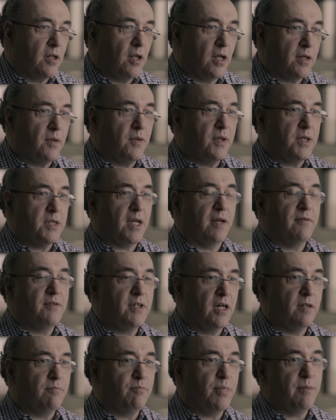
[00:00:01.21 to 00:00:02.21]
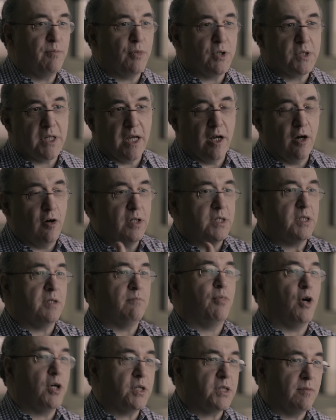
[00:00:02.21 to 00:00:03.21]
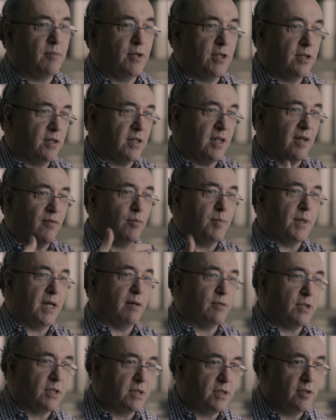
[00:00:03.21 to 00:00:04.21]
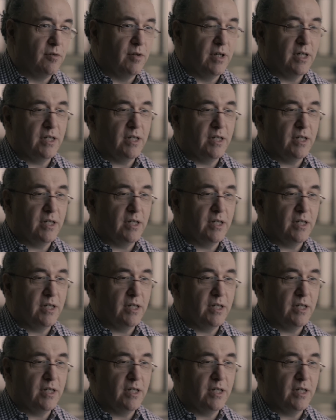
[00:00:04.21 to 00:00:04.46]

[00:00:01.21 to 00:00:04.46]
A lot of the things I've done, people say, oh, it's impossible, you'll never be able to do